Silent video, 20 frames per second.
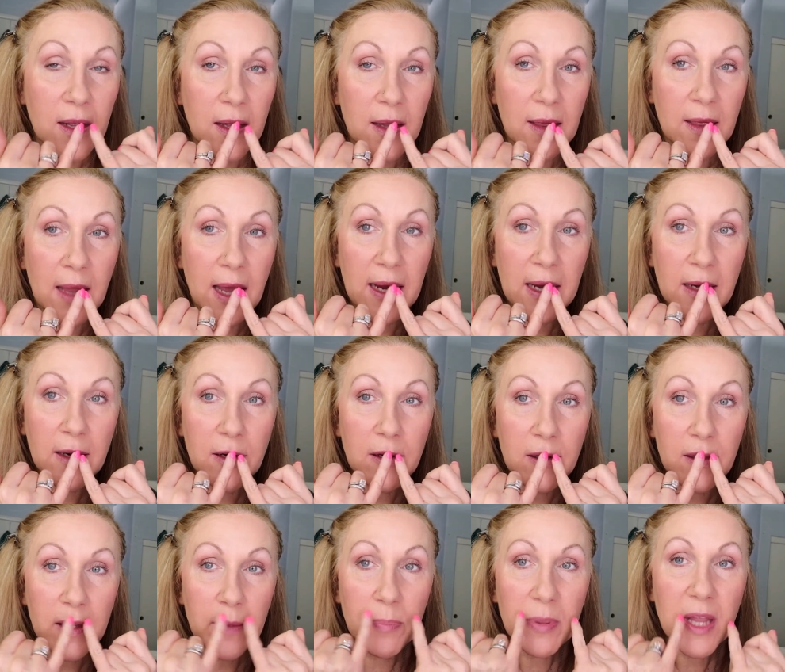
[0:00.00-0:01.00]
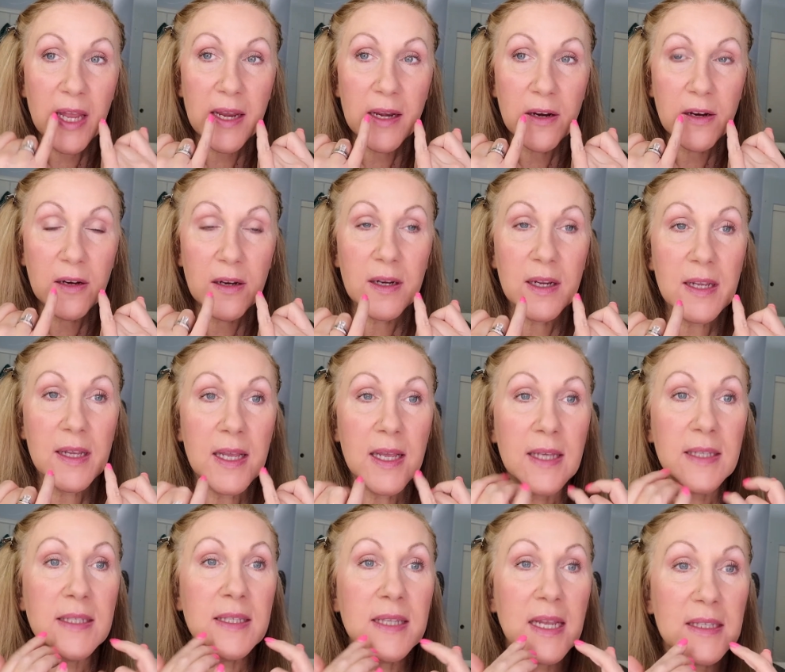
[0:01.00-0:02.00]
Lip liner
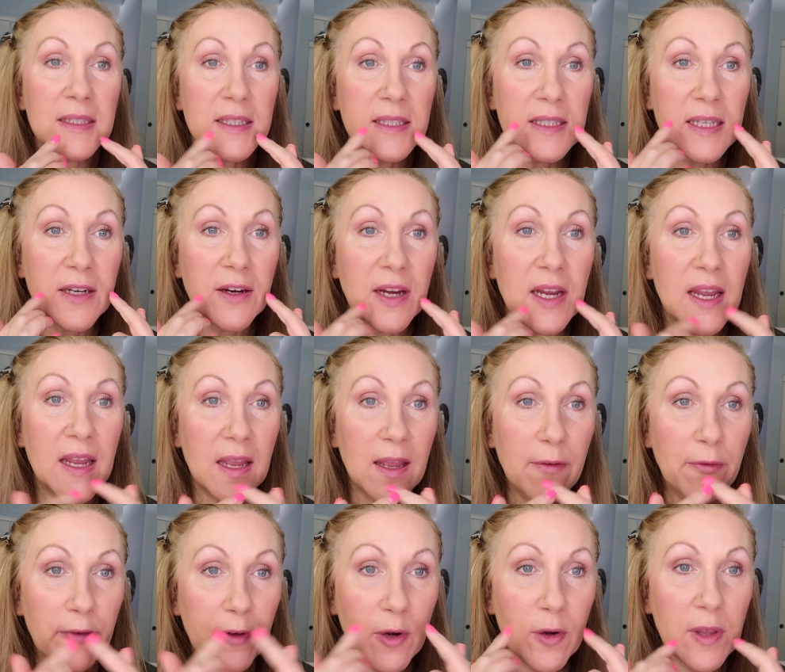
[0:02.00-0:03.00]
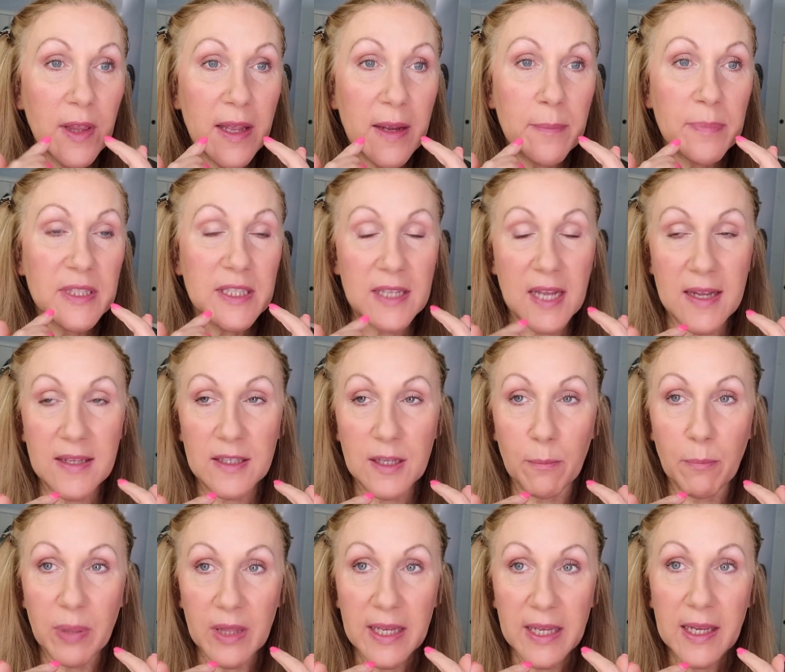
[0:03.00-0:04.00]
is necessary if your lips tend to
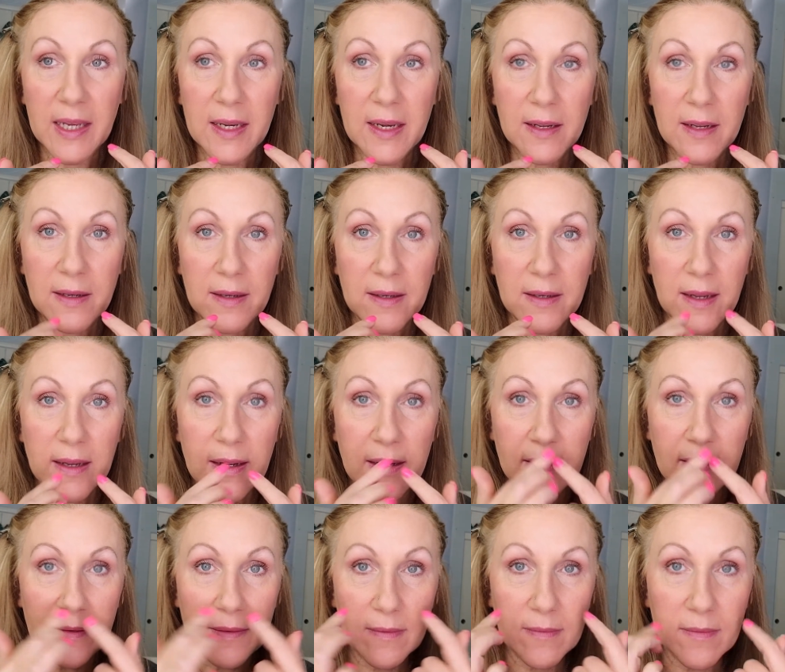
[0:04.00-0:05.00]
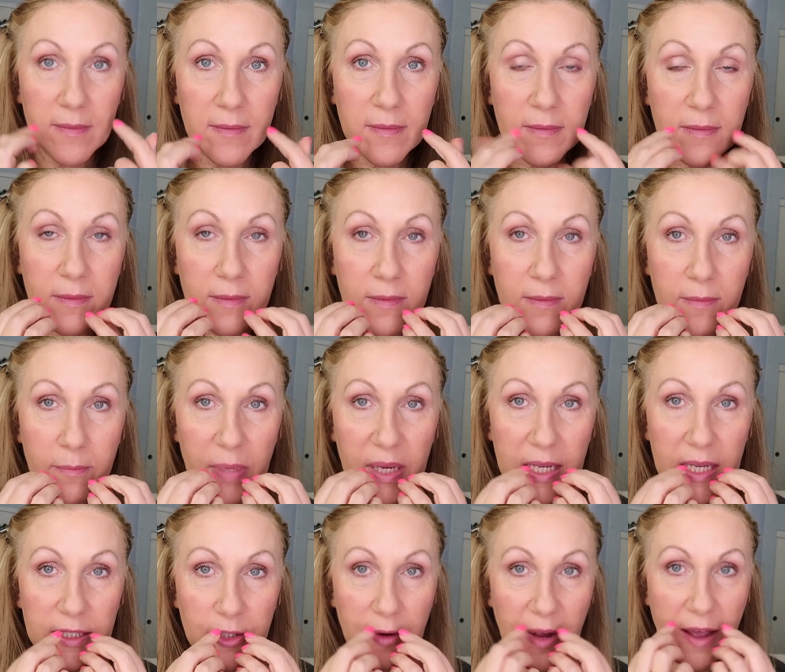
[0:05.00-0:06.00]
bleed
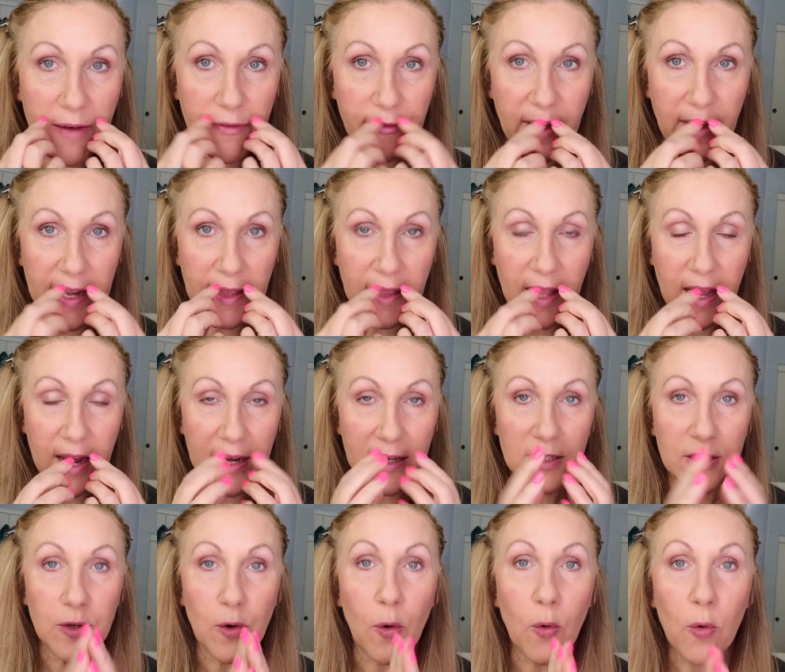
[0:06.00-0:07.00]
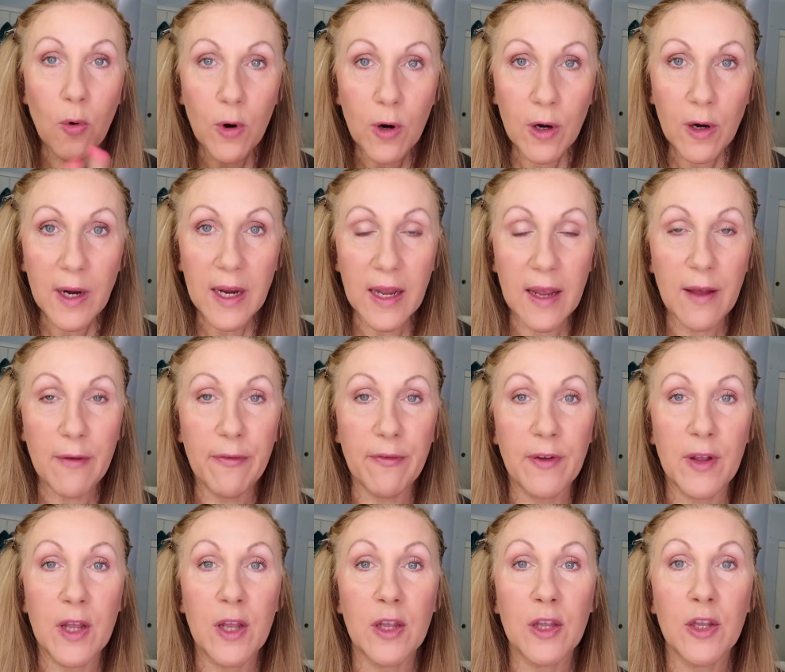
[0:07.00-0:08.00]
because you have fine lines, or if
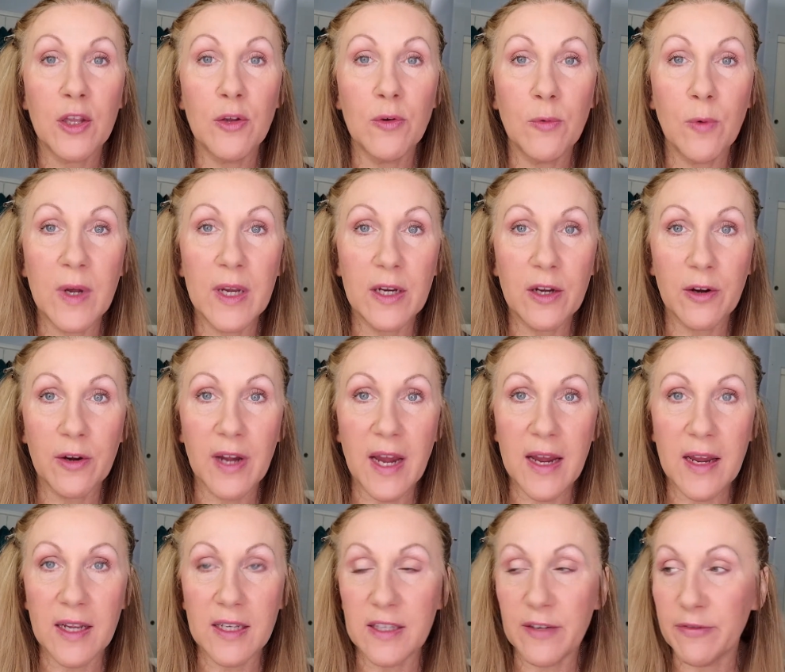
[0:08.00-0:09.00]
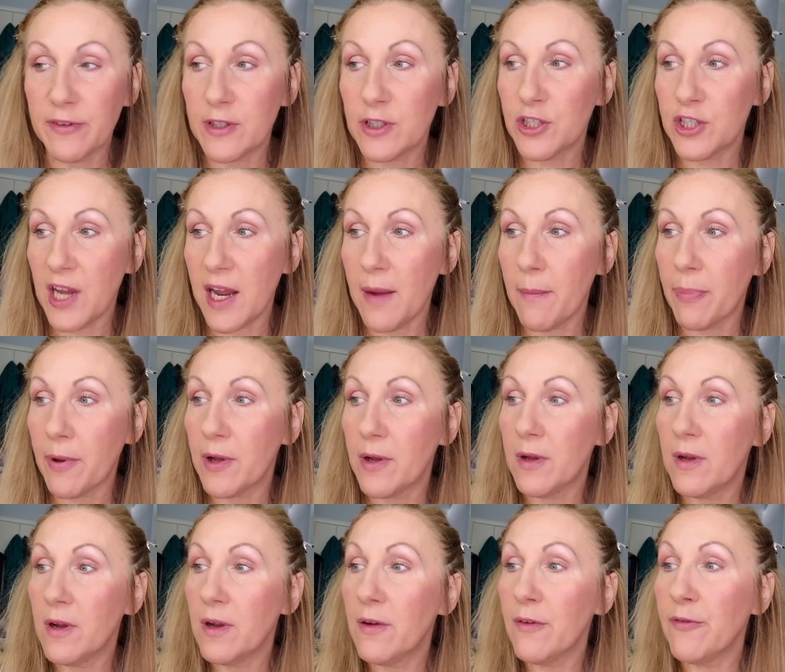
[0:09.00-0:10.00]
you want to create a different shape
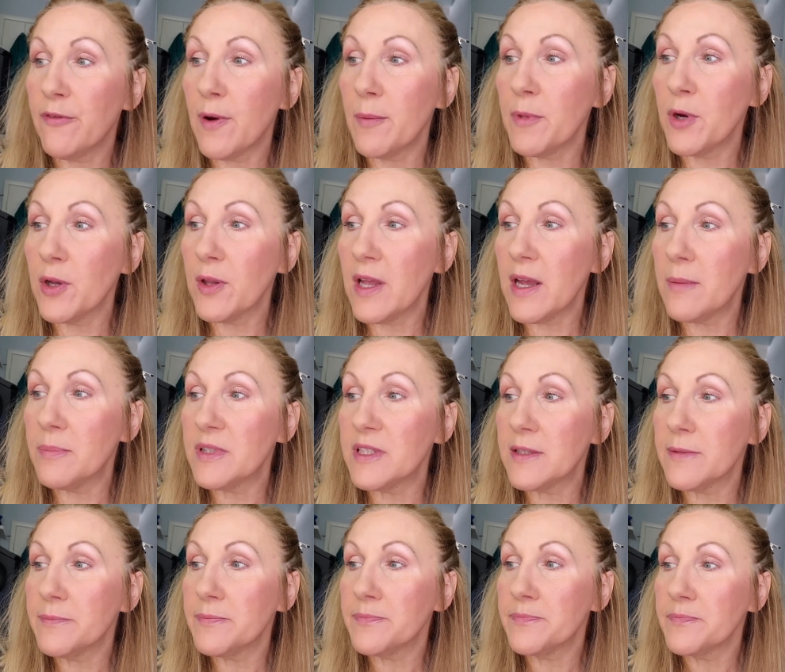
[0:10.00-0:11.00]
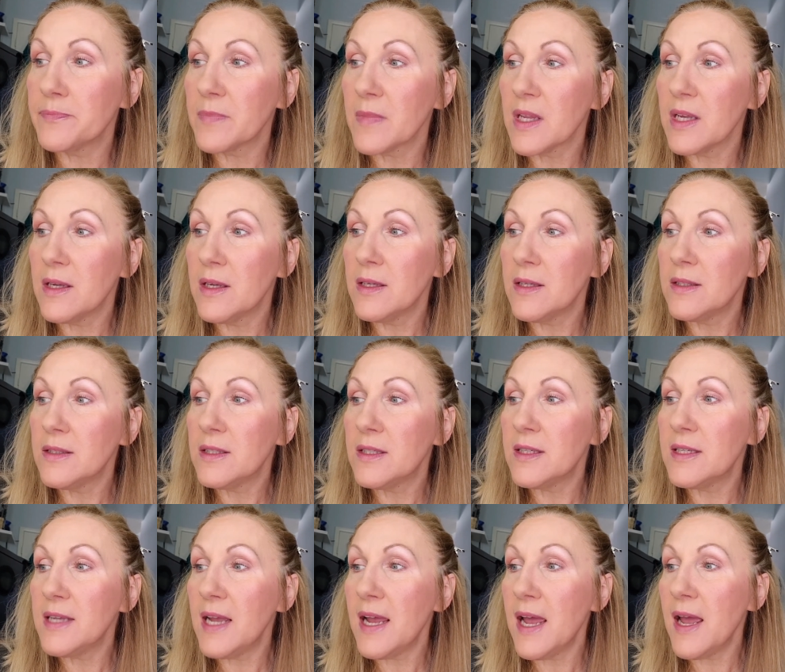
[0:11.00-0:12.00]
from your lips.
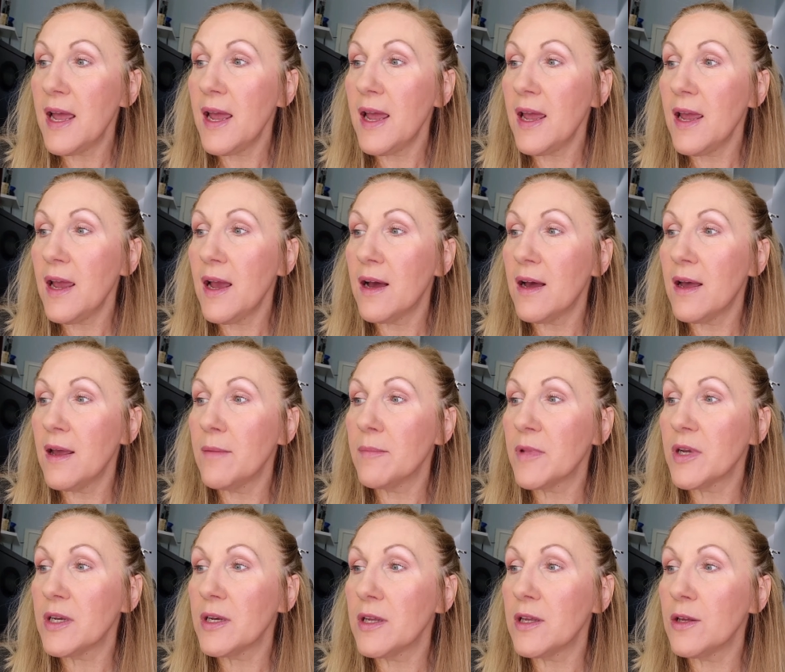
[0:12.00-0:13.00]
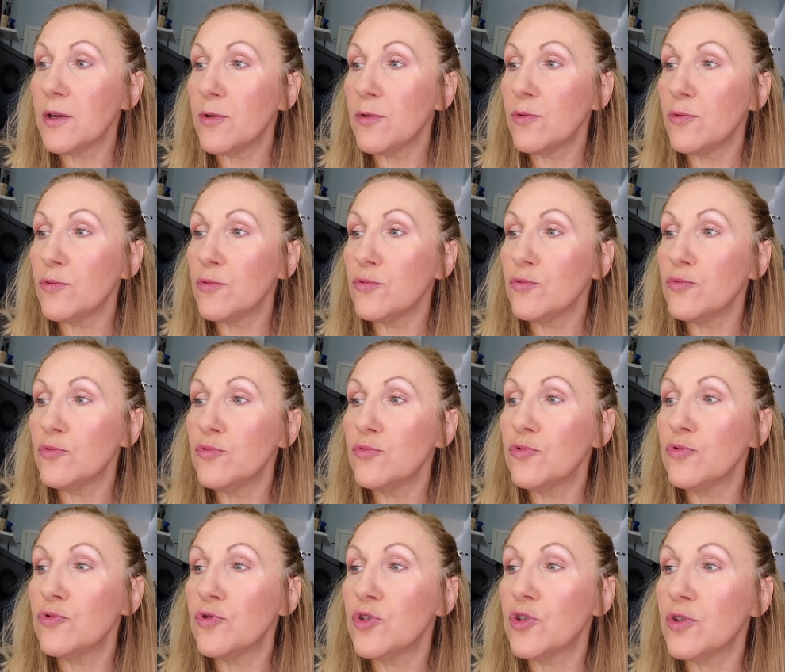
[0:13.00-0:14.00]
Today I'm going to
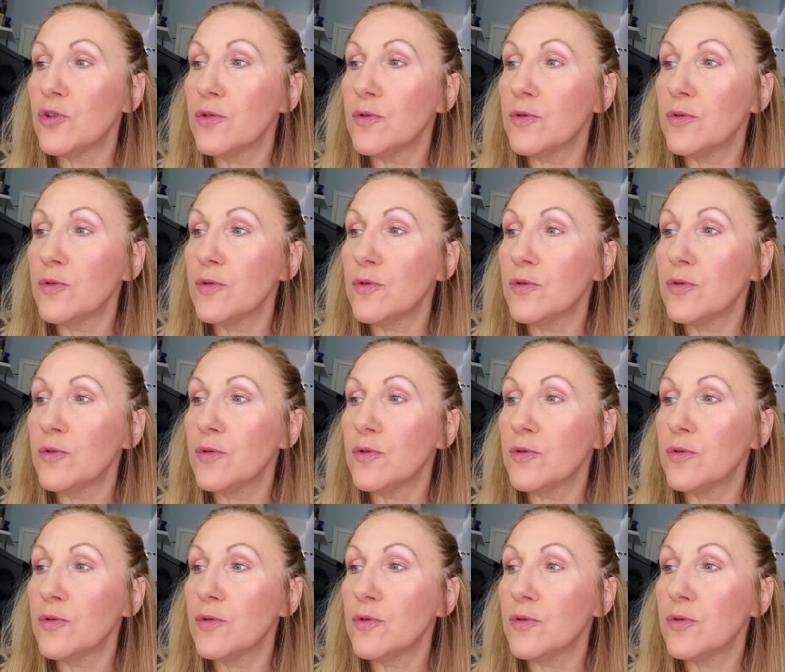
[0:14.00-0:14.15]
use